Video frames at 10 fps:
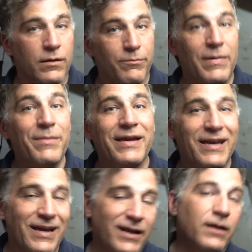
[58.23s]

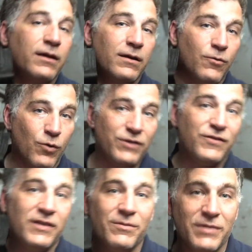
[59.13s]
mimicking what's in the